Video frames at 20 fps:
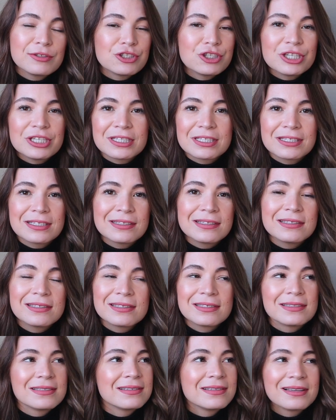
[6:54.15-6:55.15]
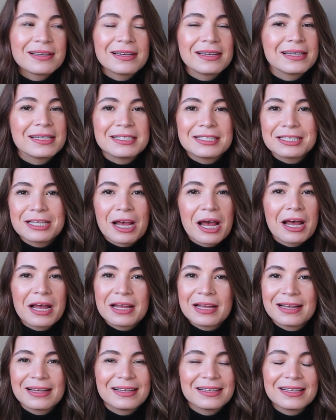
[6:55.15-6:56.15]
Jesus is
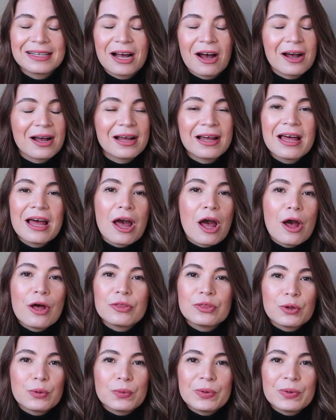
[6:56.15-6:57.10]
the